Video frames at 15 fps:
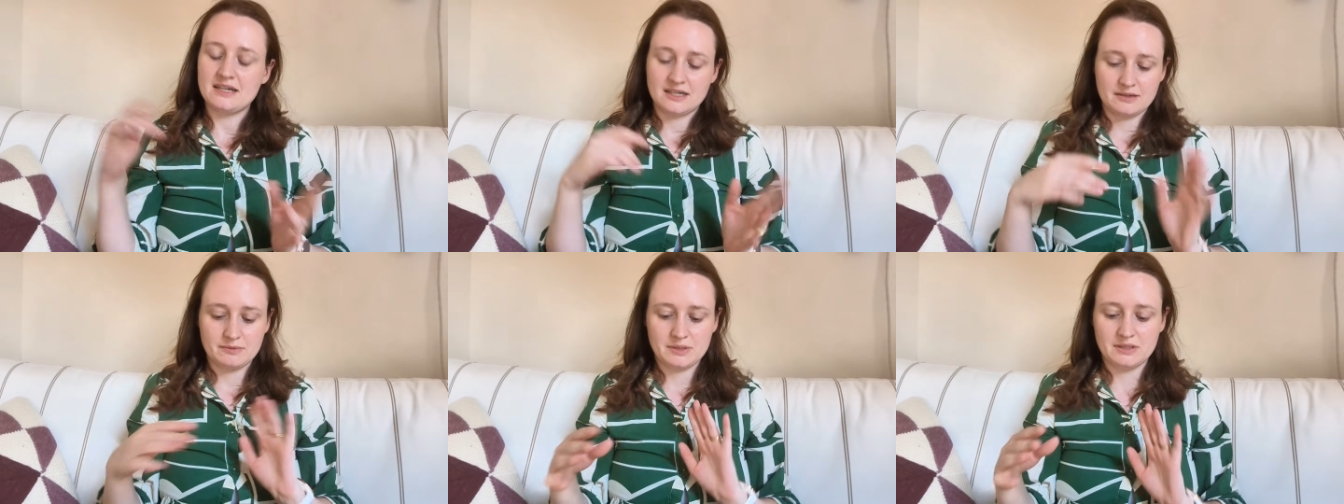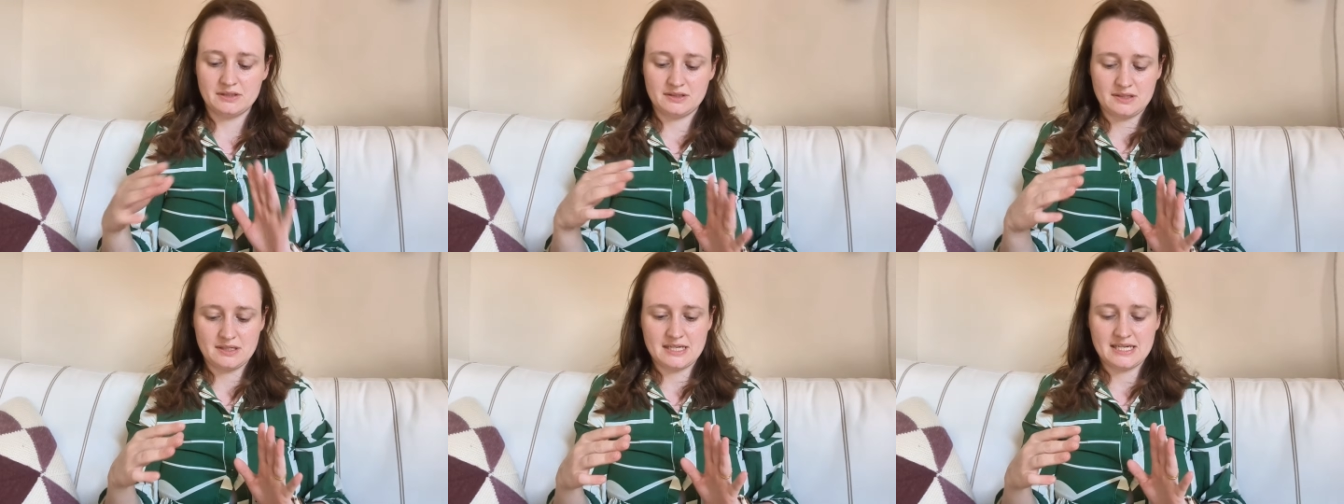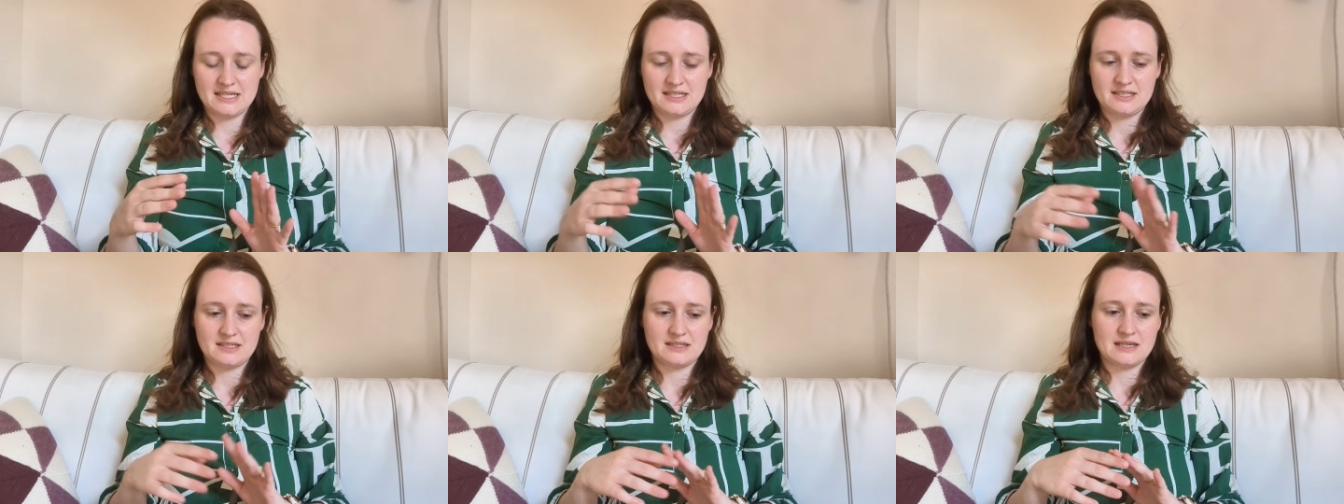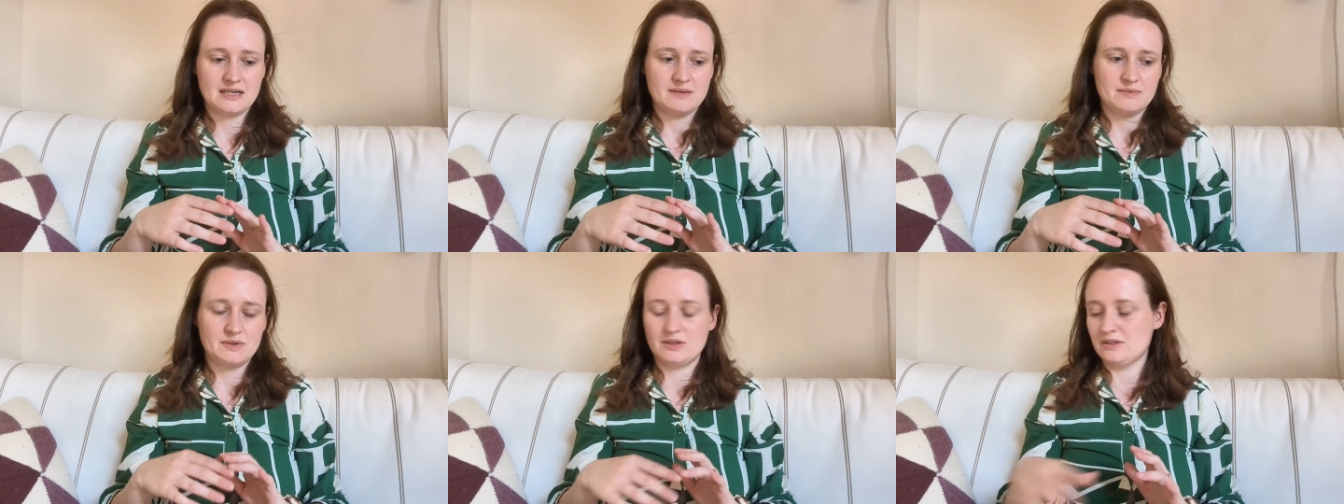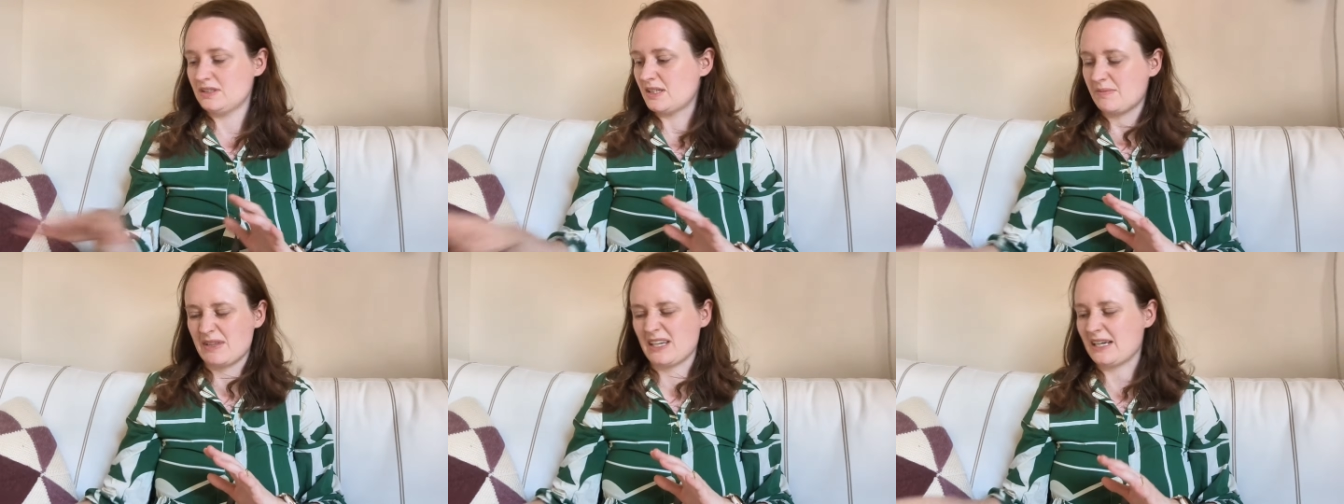I will knit on
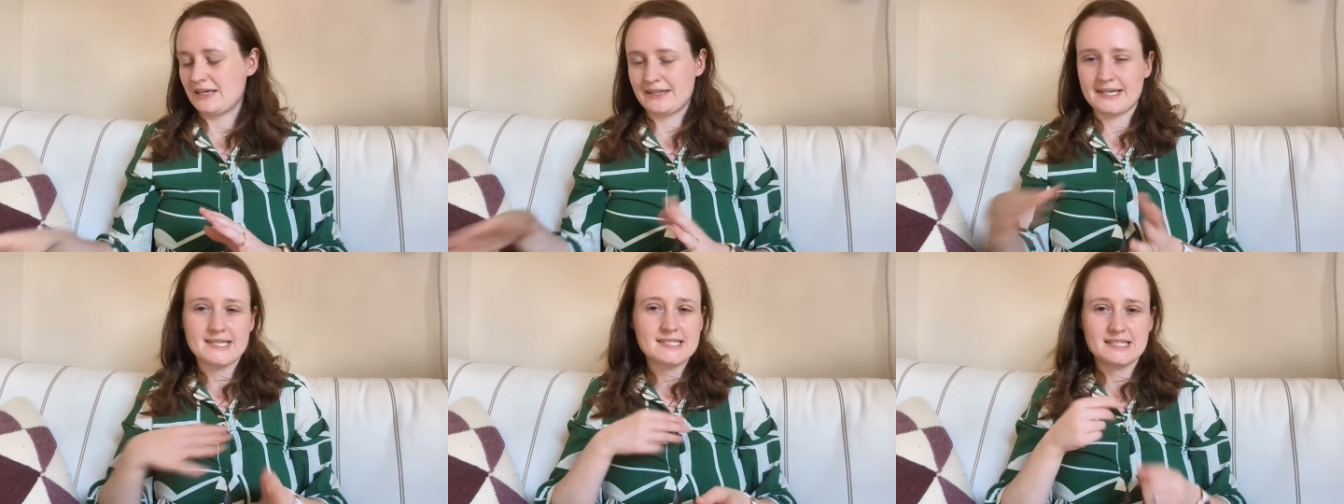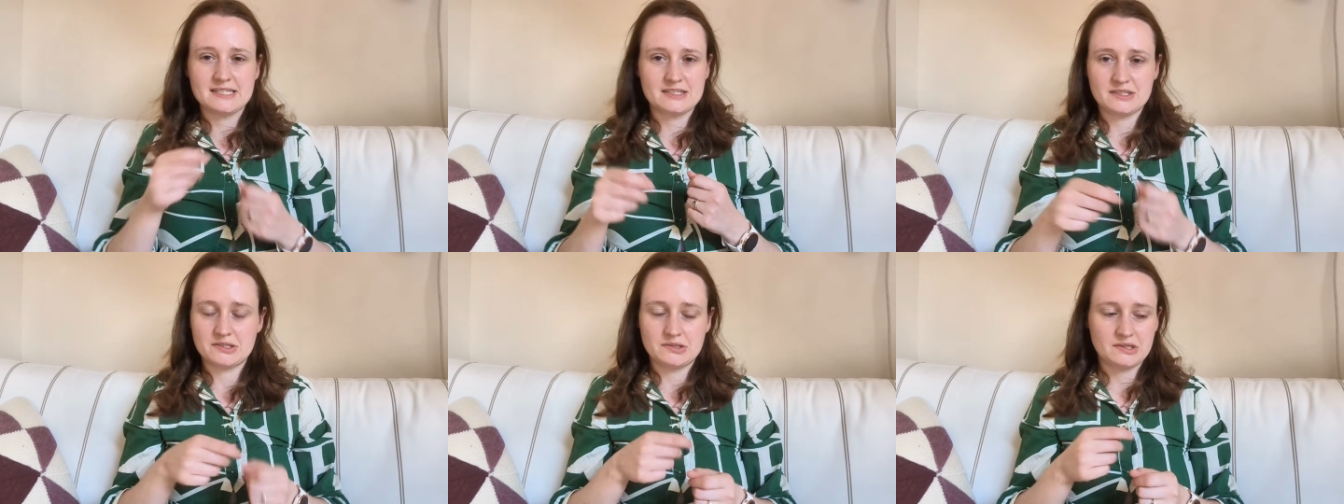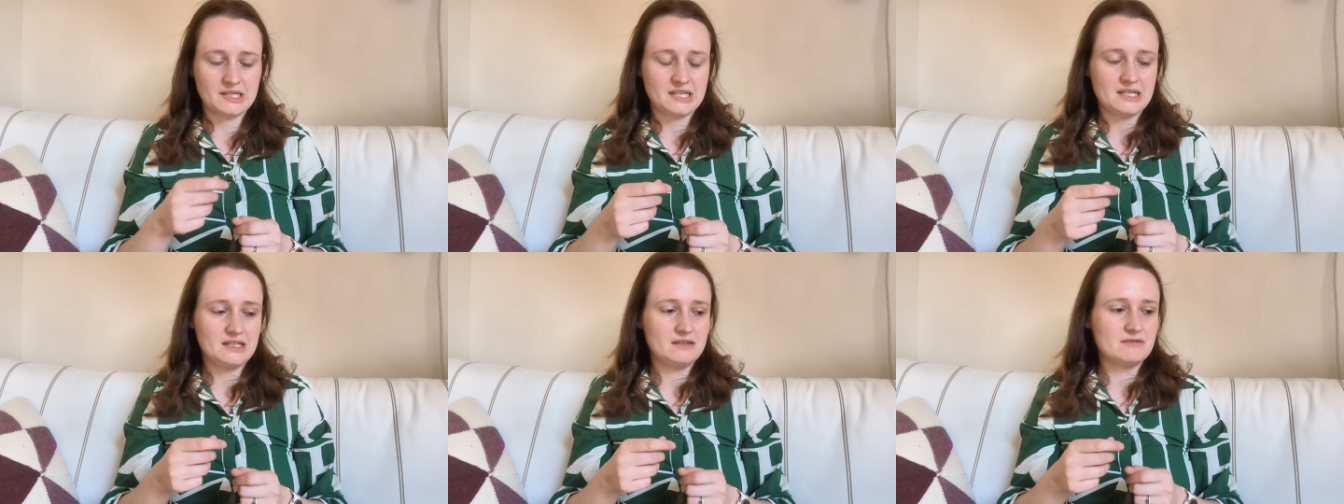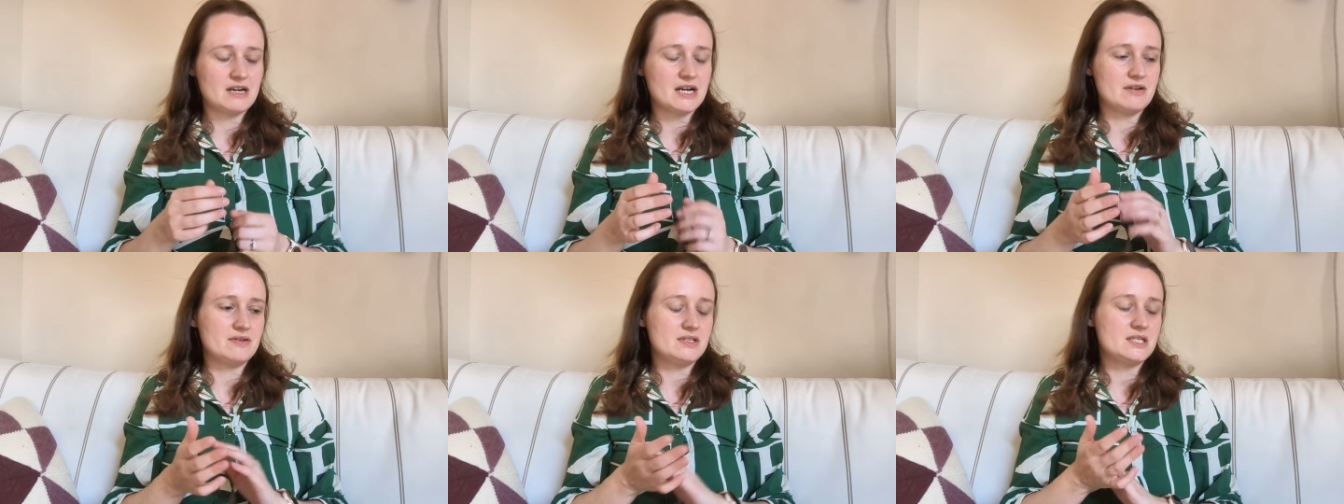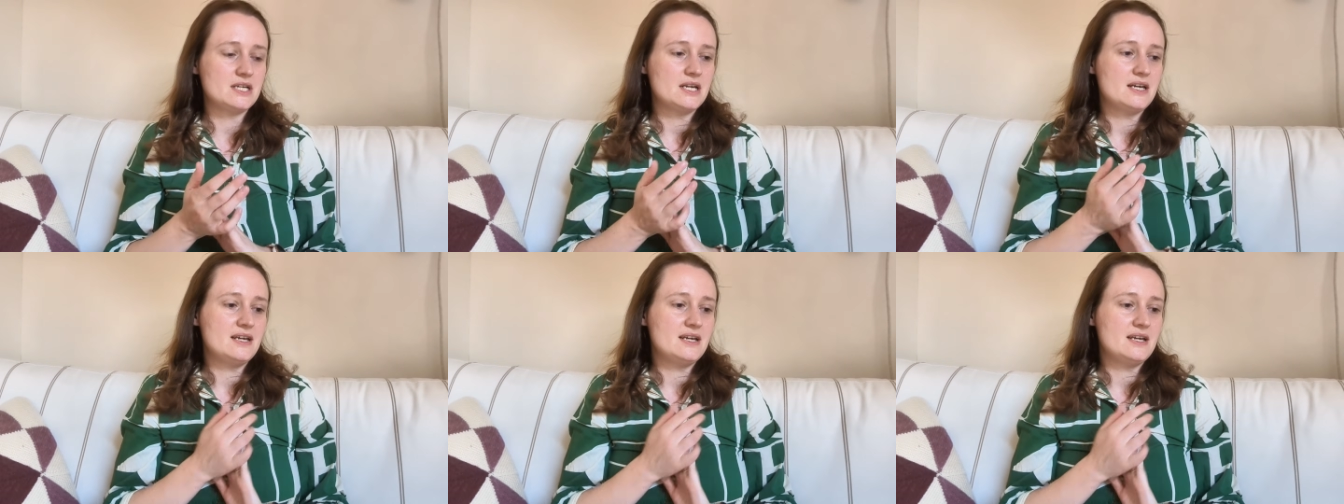something like this that's just stocking it in the round.